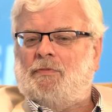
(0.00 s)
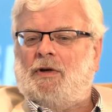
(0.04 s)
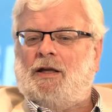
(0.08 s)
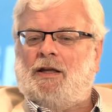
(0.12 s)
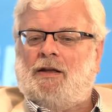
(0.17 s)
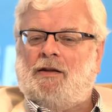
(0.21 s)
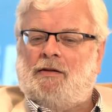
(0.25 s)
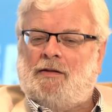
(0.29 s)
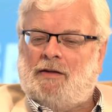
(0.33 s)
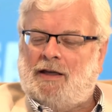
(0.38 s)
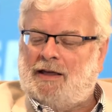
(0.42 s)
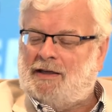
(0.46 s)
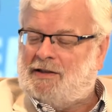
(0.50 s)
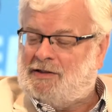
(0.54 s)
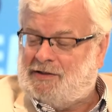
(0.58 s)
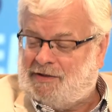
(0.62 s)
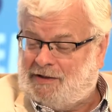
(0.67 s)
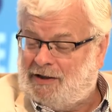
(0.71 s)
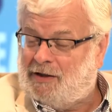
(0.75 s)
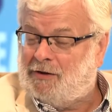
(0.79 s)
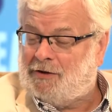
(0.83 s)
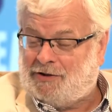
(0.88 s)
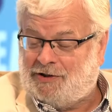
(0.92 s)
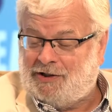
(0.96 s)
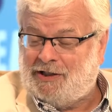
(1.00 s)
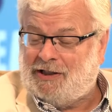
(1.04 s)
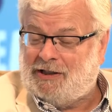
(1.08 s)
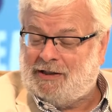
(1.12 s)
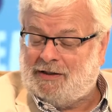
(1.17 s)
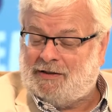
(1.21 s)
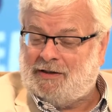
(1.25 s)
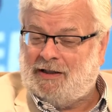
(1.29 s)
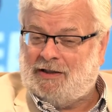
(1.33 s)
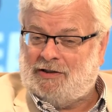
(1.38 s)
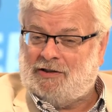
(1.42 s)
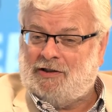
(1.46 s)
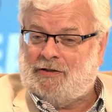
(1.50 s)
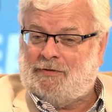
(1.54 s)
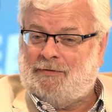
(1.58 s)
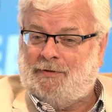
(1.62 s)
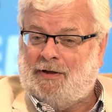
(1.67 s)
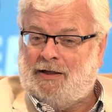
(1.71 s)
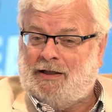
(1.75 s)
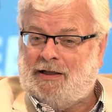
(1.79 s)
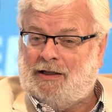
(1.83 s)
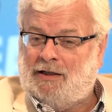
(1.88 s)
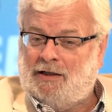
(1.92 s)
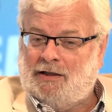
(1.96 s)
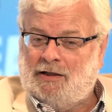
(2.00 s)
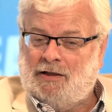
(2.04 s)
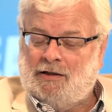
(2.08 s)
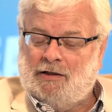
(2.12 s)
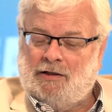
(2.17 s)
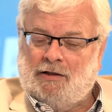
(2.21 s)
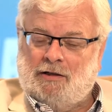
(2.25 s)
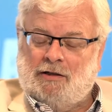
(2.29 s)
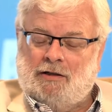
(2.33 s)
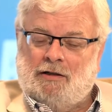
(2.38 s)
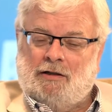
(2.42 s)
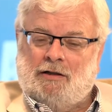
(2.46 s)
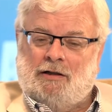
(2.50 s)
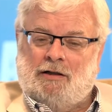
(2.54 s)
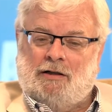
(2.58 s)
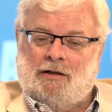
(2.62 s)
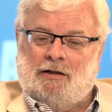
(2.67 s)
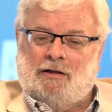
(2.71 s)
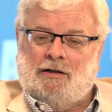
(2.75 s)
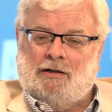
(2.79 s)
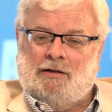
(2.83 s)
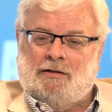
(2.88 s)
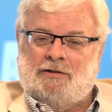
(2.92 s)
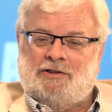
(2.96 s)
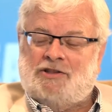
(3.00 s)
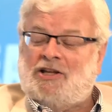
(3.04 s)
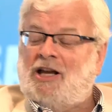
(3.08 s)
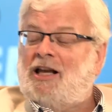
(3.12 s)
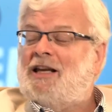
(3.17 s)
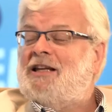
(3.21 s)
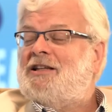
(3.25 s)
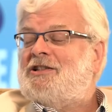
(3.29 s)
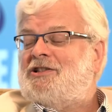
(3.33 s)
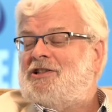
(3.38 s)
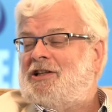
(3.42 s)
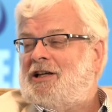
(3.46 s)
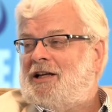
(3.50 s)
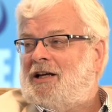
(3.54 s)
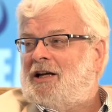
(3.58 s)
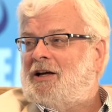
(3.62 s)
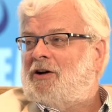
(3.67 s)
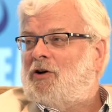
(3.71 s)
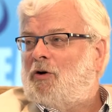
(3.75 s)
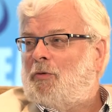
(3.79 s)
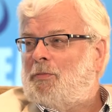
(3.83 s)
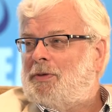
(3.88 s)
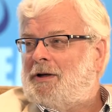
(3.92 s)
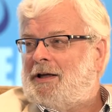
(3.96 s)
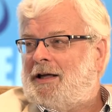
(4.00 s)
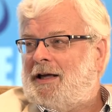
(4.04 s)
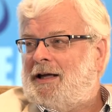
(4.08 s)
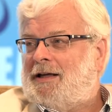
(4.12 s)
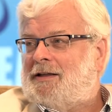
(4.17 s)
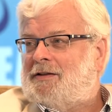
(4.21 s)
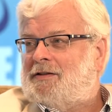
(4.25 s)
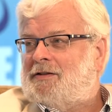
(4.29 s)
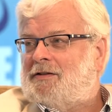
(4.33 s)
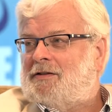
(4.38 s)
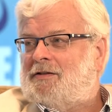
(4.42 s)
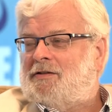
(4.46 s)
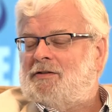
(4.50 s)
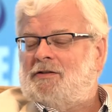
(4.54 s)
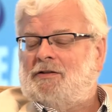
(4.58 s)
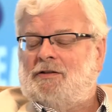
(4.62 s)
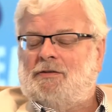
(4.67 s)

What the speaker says: and they still see it as a very challenging and complicated